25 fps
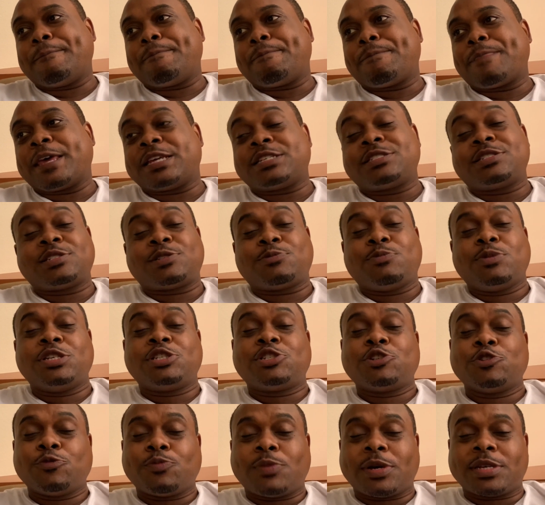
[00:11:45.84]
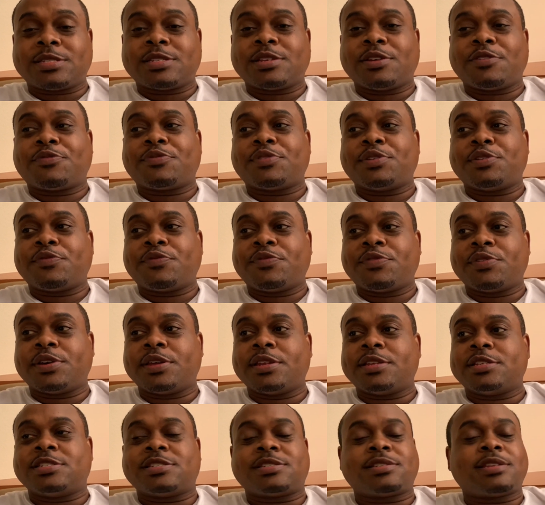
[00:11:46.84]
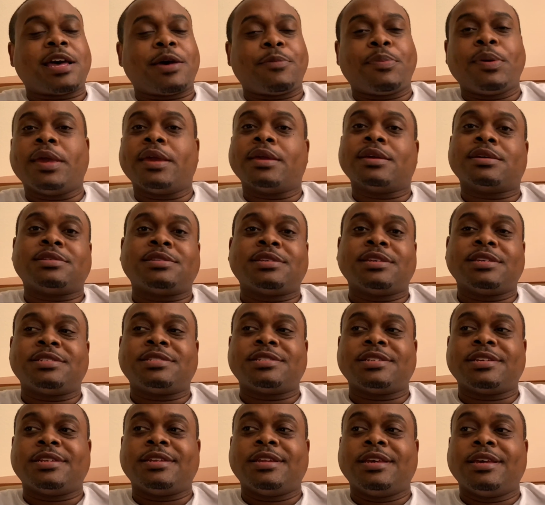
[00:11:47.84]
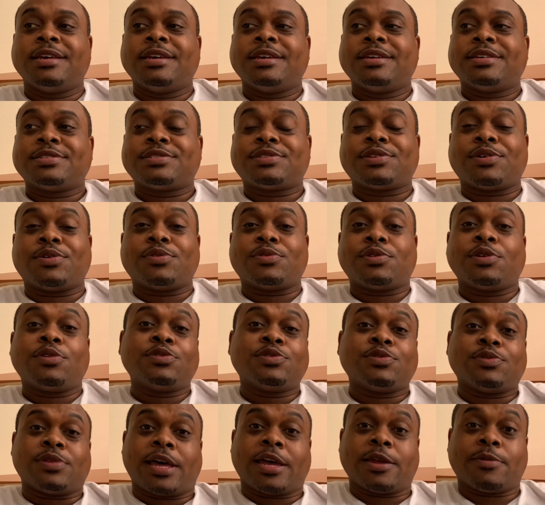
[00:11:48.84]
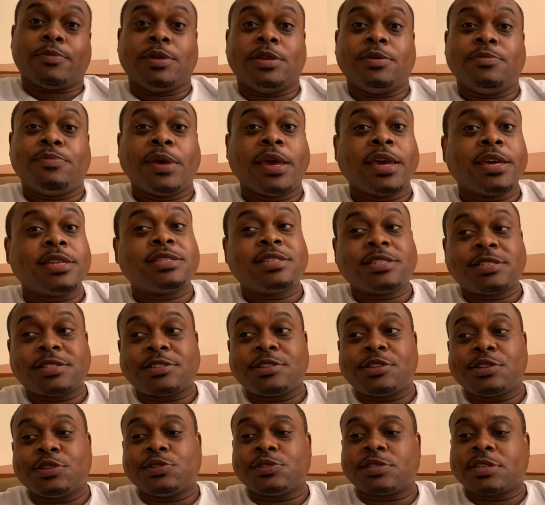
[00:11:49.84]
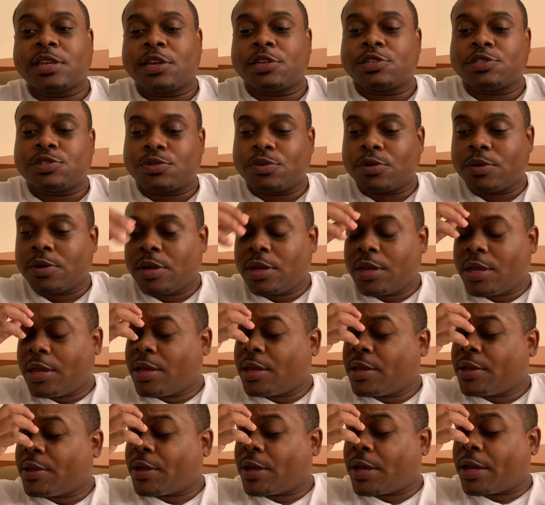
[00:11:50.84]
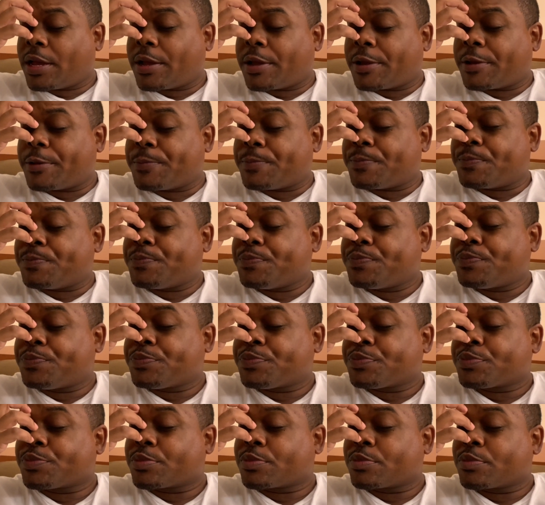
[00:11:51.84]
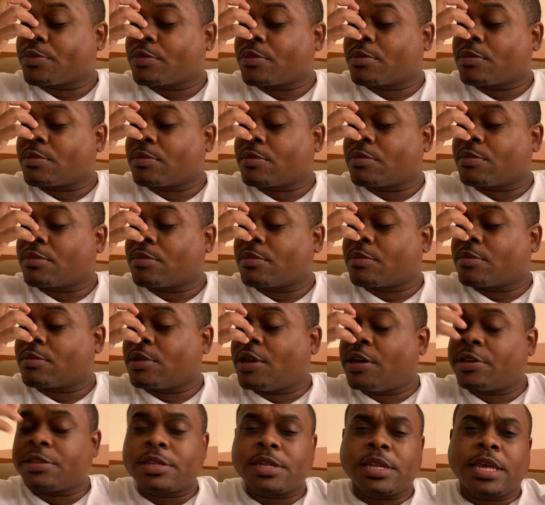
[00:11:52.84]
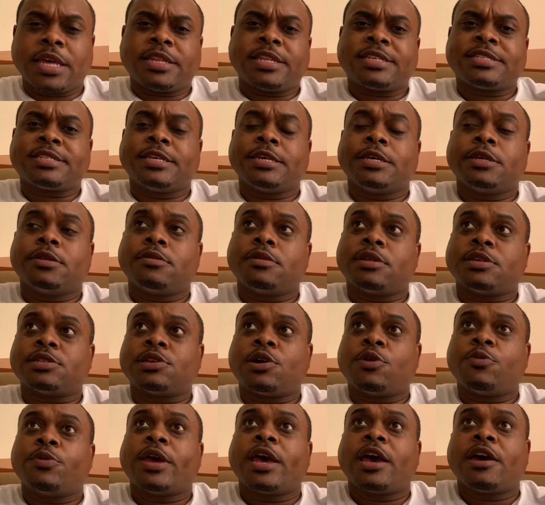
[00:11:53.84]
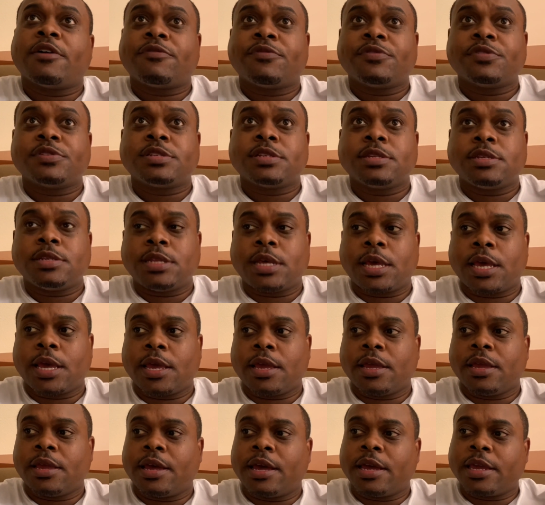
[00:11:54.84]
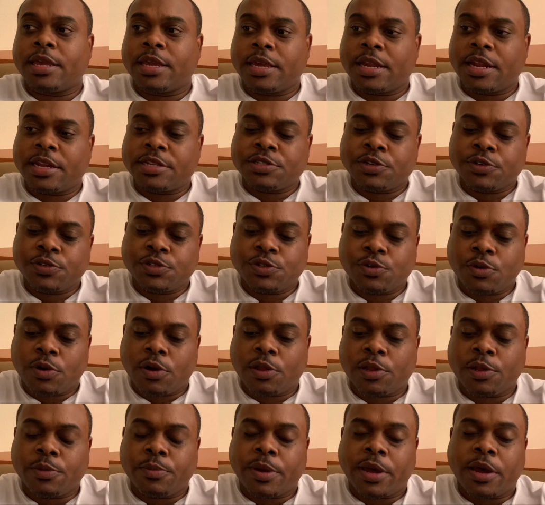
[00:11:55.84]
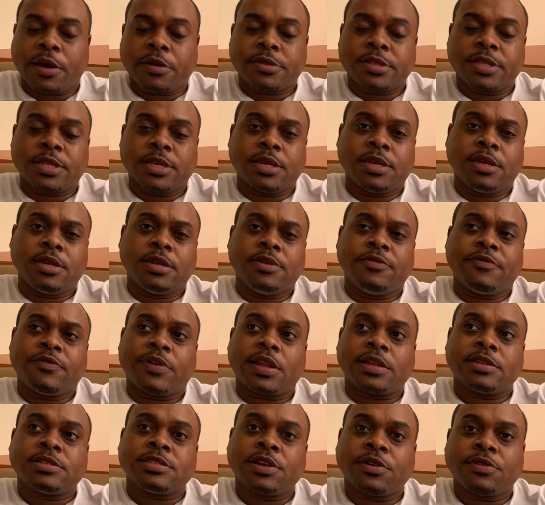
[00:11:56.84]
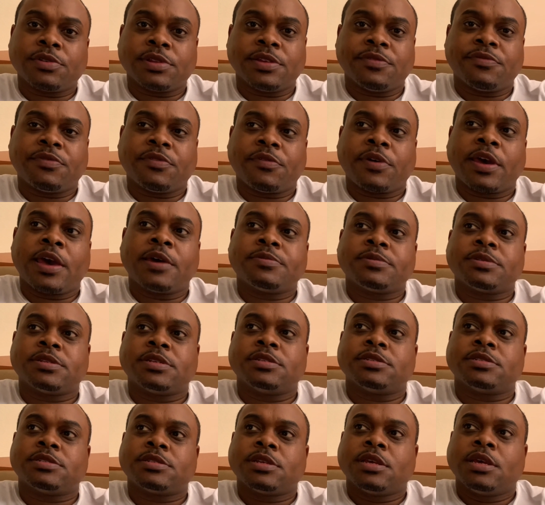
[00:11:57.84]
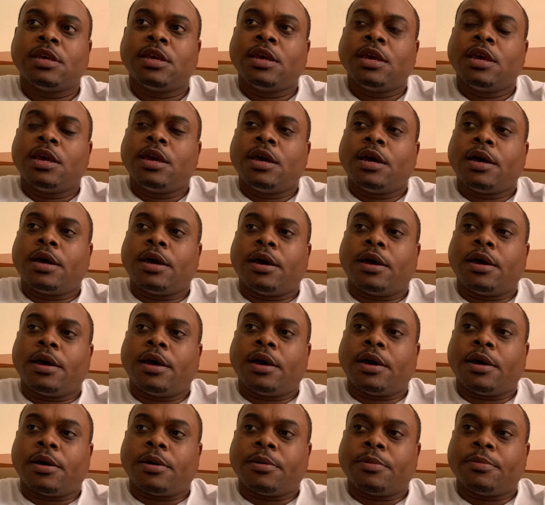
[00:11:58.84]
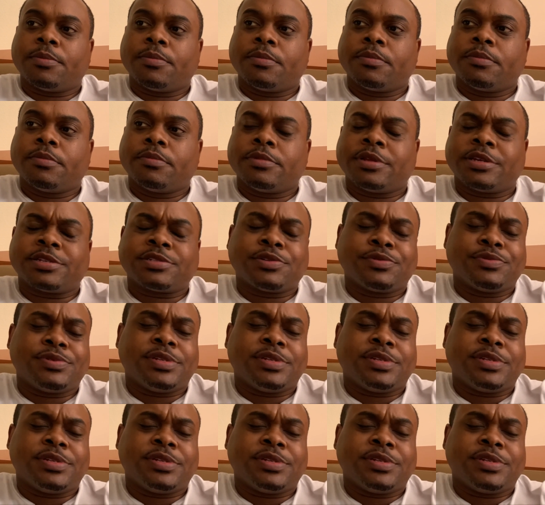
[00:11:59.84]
That's just me shooting myself in the foot, just not paying attention. So don't do like me. Pay attention to your schedule. Other than that, that's it. That's all we have for today. Again, I told you all about the voluntary leave of absence. There's no